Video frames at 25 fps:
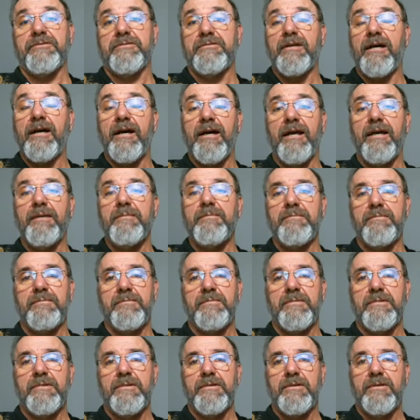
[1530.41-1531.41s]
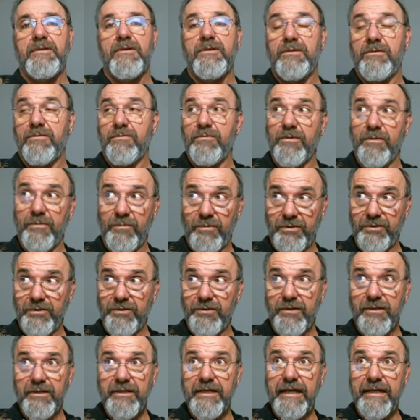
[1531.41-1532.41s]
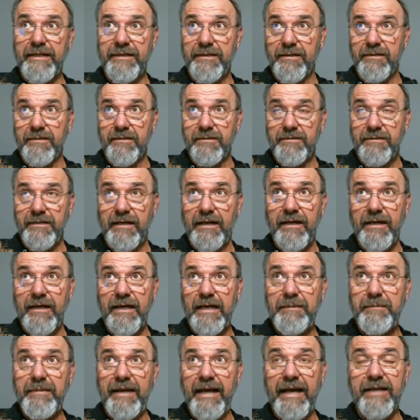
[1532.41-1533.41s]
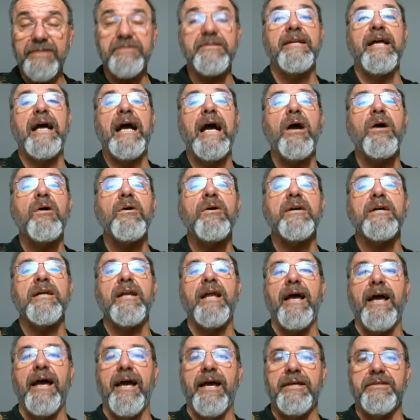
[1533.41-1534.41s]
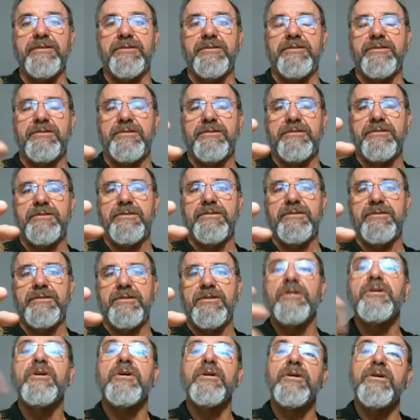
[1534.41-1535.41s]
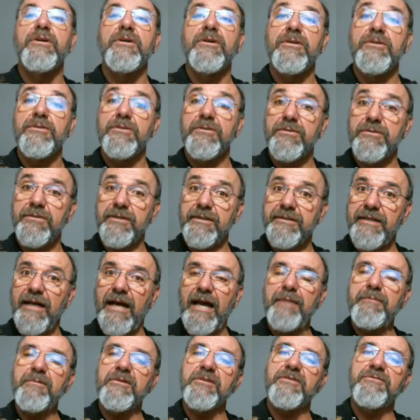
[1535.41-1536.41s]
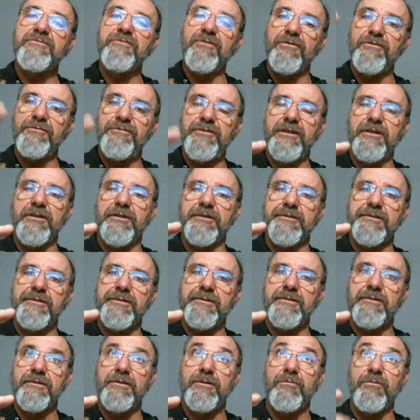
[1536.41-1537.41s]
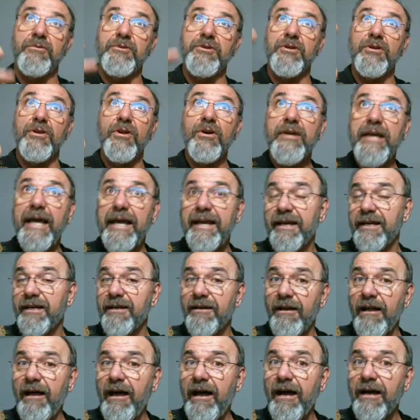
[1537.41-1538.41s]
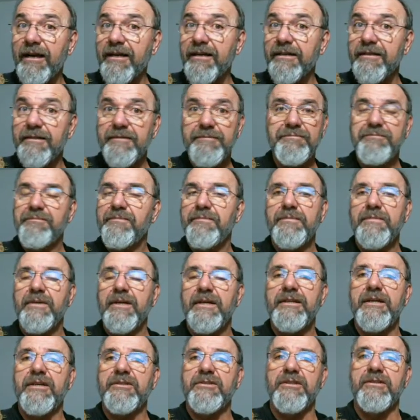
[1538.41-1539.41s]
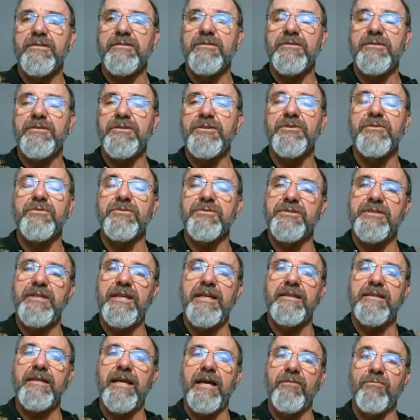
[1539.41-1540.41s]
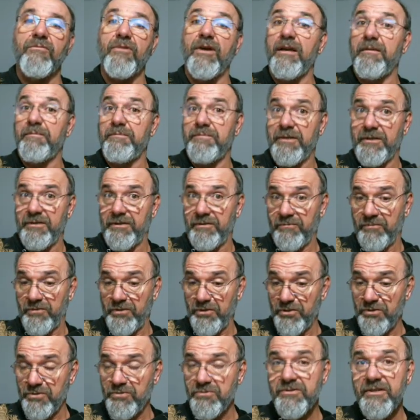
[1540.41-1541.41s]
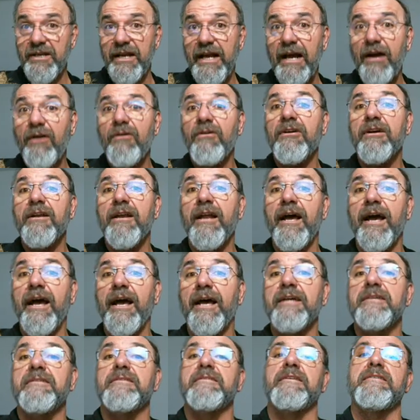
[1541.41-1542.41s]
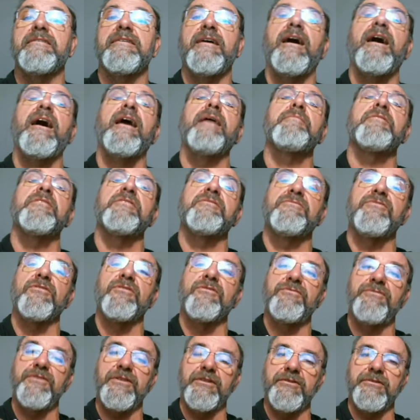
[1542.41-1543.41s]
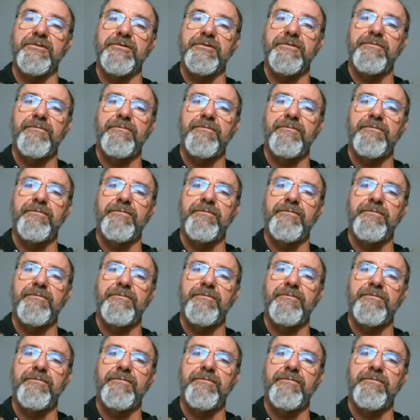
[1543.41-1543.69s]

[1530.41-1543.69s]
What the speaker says: Time, when you look at time as an hourglass, the time is fulfilled. When you look at a clock, you don't see it that way, but when you use an hourglass, the time is fulfilled.